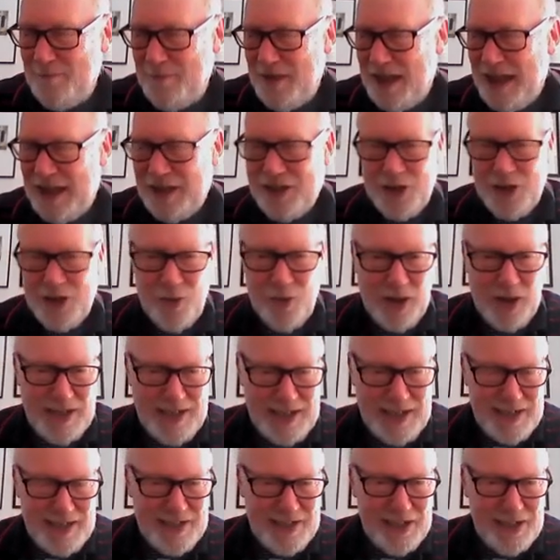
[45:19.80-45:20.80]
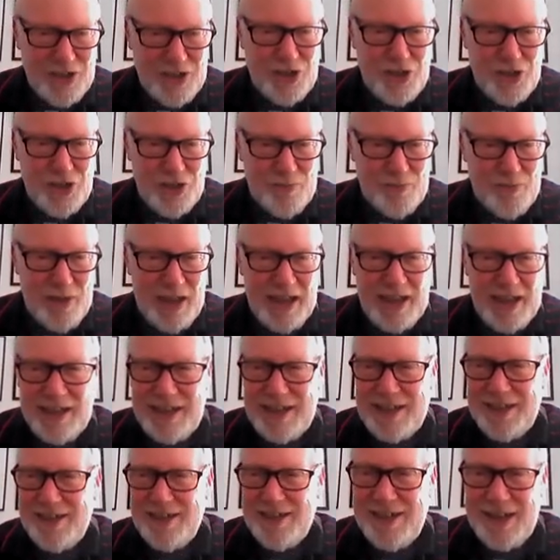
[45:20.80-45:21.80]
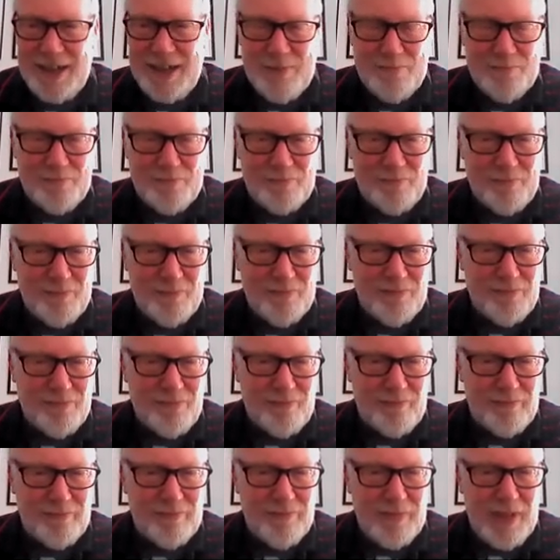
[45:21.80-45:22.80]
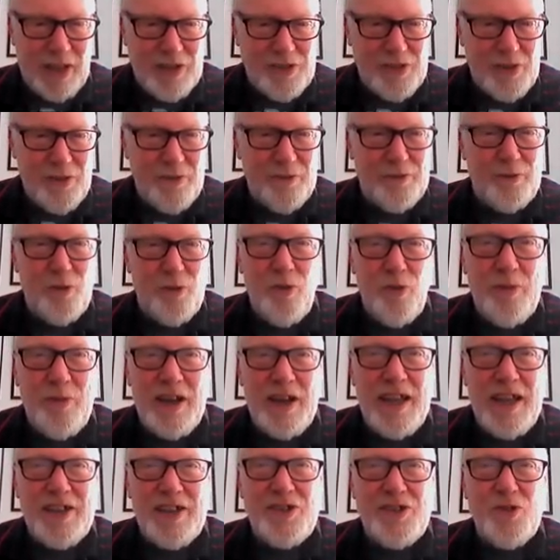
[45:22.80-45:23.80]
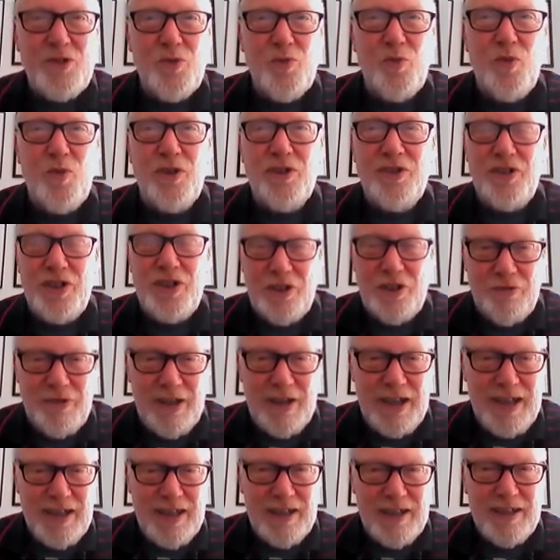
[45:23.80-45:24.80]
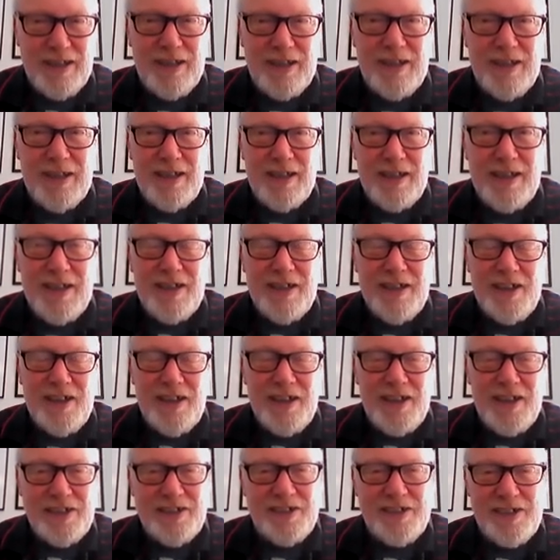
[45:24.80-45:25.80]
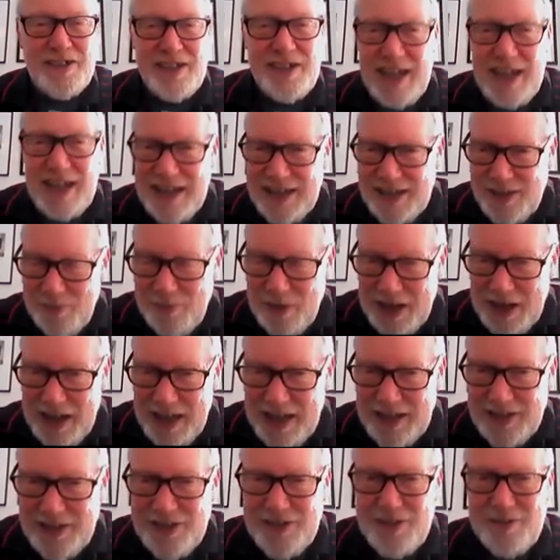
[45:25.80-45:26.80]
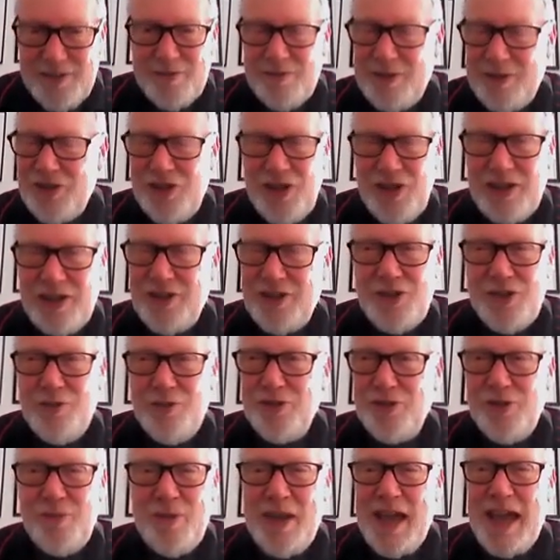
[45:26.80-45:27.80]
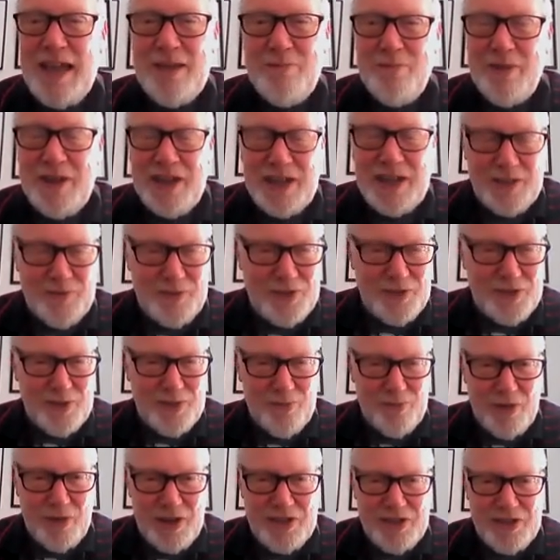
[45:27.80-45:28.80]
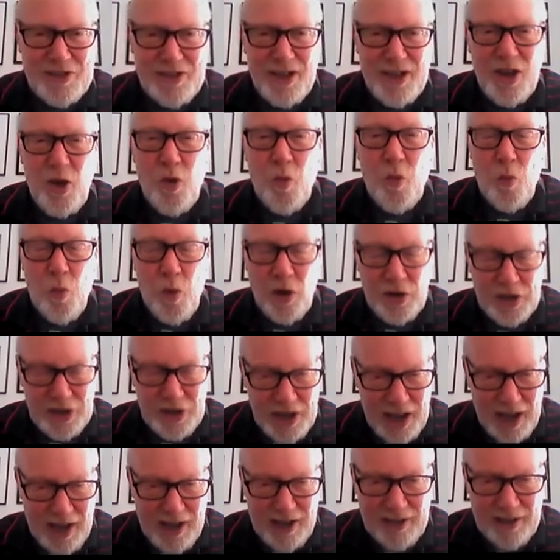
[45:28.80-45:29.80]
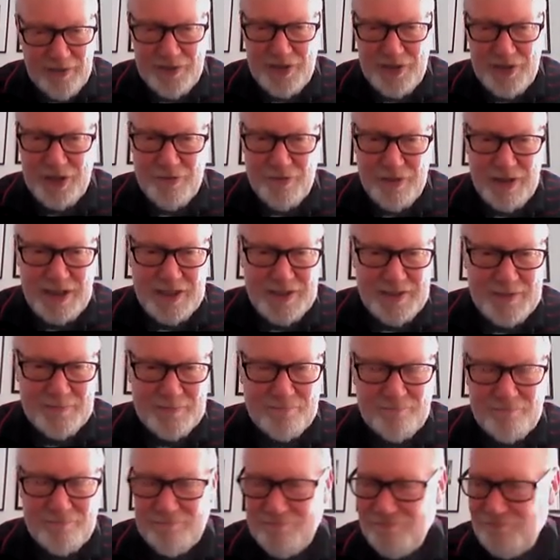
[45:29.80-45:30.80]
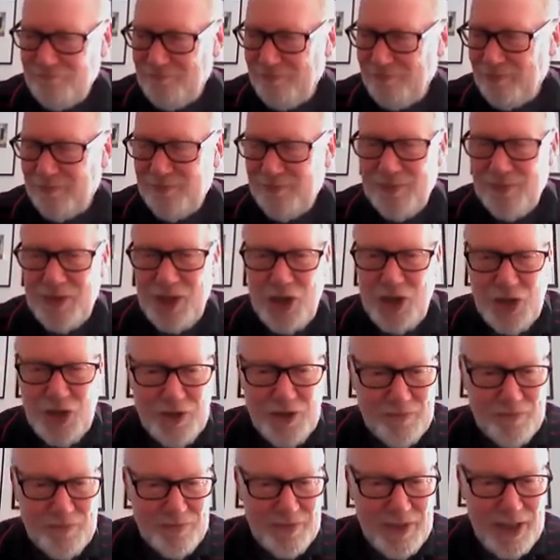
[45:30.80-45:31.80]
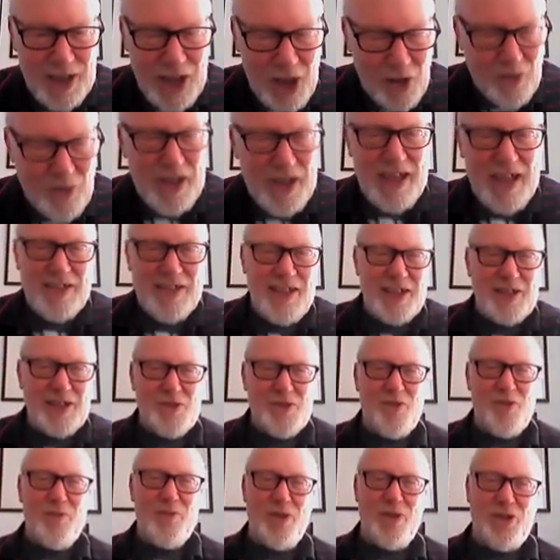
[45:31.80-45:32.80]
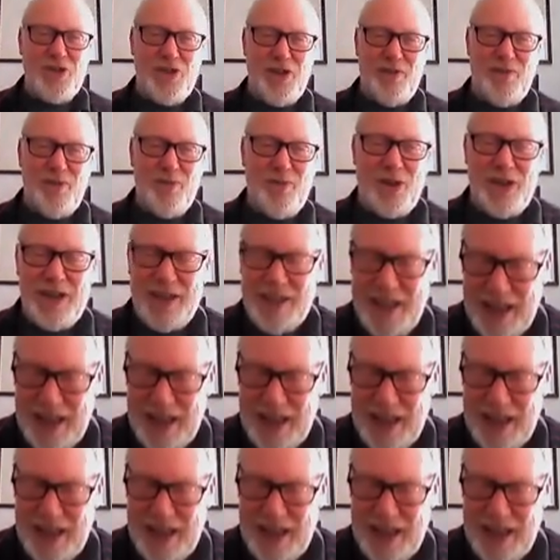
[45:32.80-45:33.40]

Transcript: it's quite easy to just make a little slip. So 4 minutes, 1 degree, 6 minutes, which I took to be 8 minutes for some reason, 1.5 degrees. Good. Okay, thanks very much, everybody.